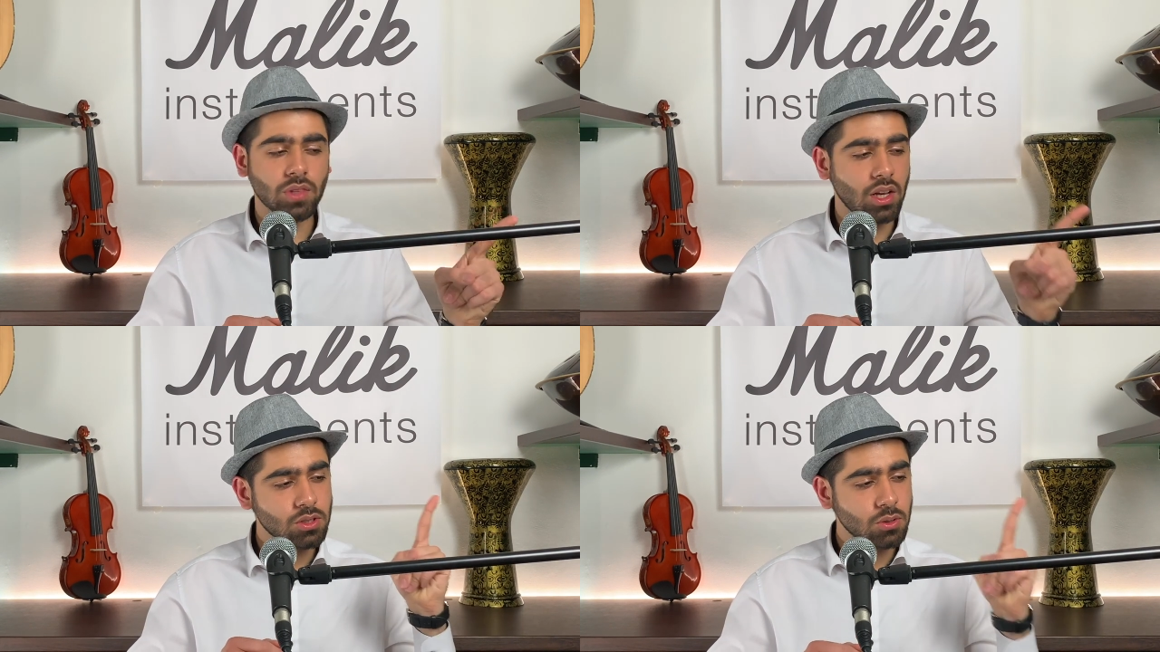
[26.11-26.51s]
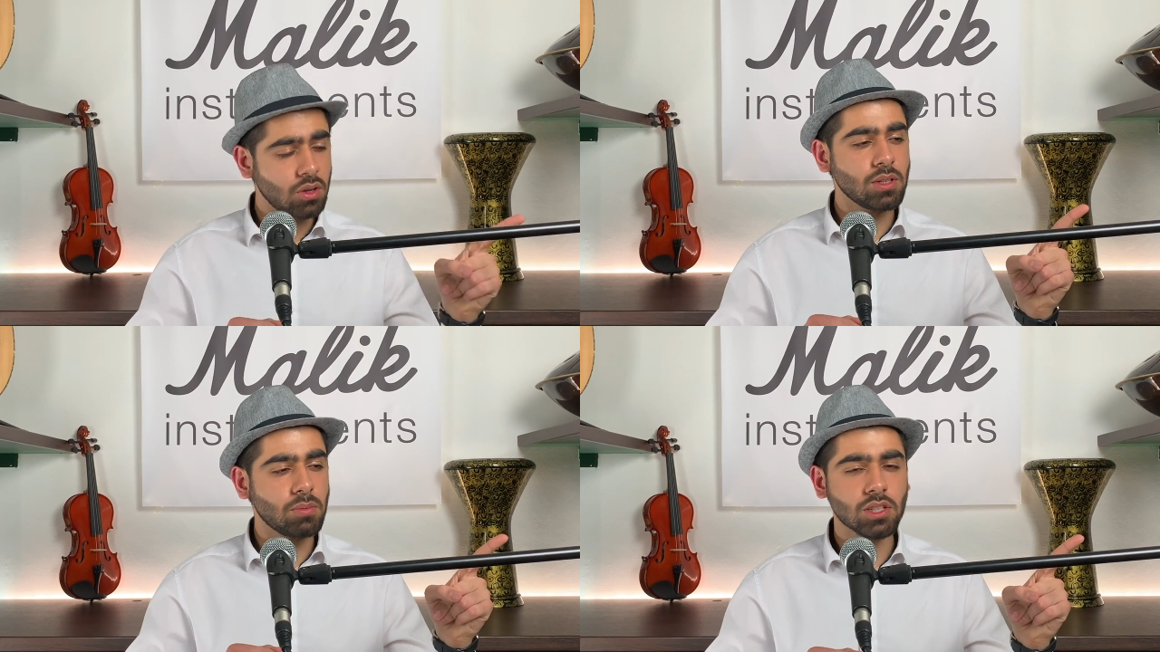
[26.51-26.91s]
It's called
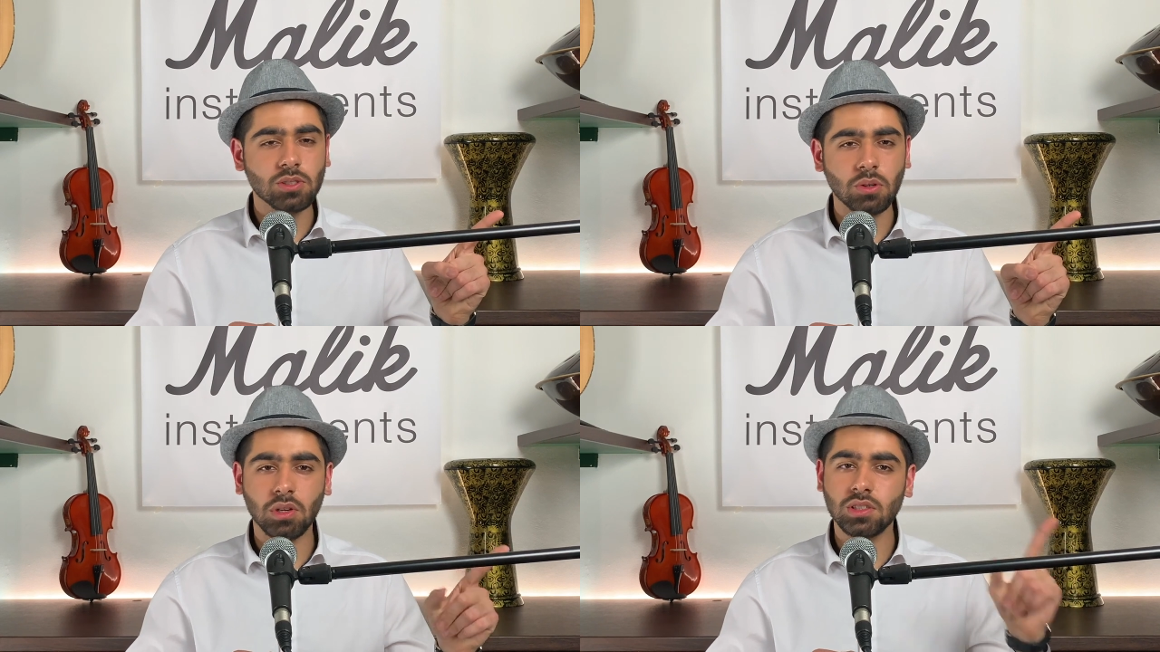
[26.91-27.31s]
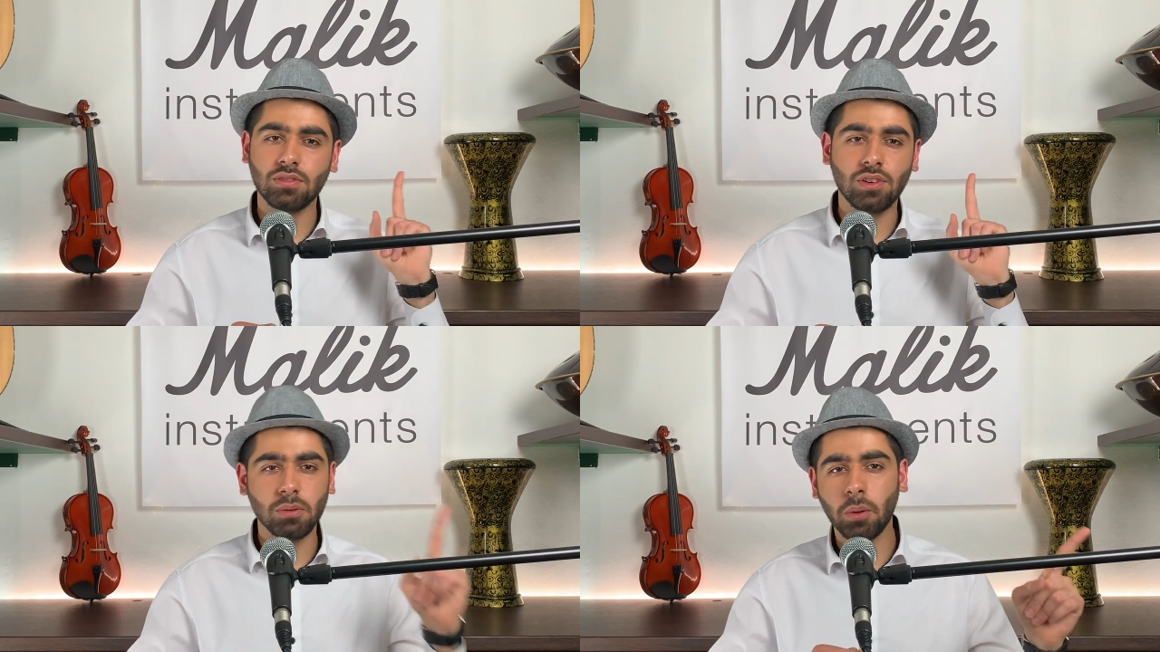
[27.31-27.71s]
the maksum. It's a
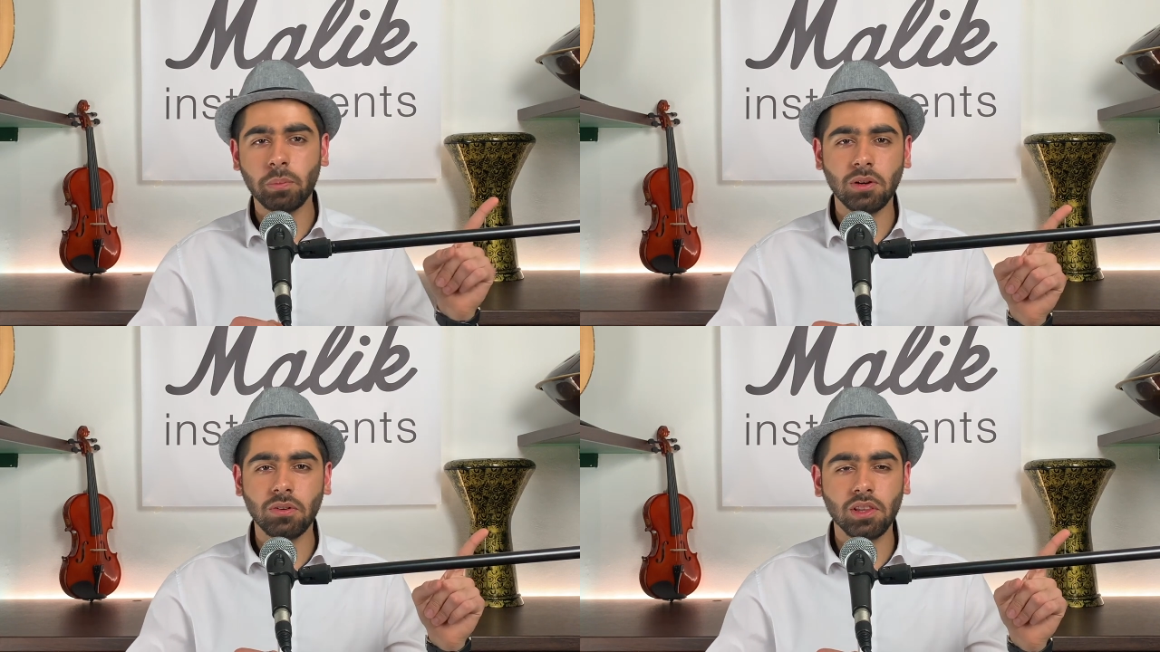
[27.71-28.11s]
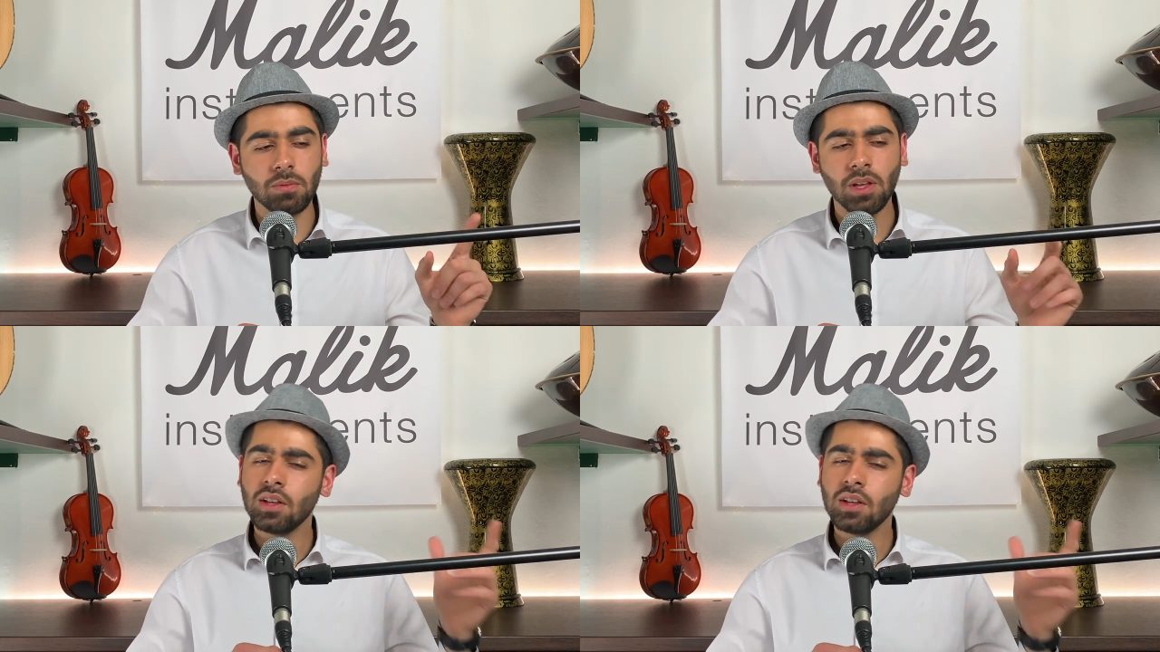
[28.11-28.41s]
very popular rhythm.